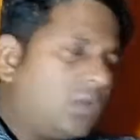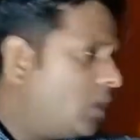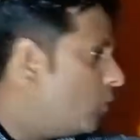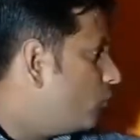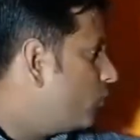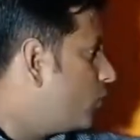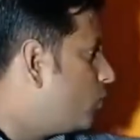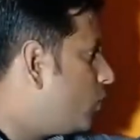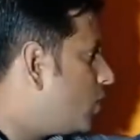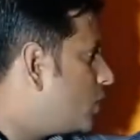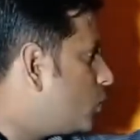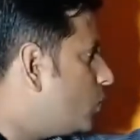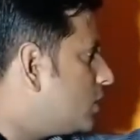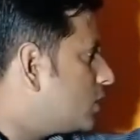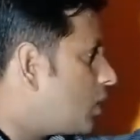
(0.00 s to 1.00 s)
we work
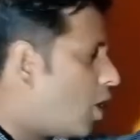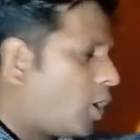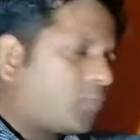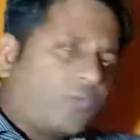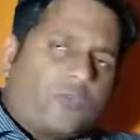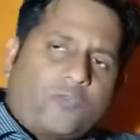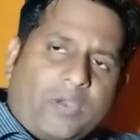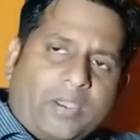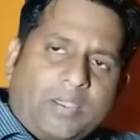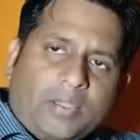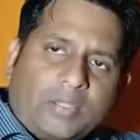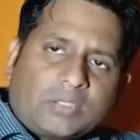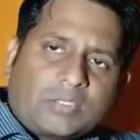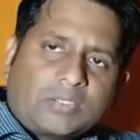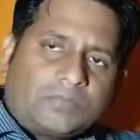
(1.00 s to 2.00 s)
with output
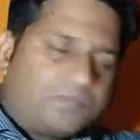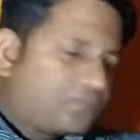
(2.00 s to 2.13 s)
findings.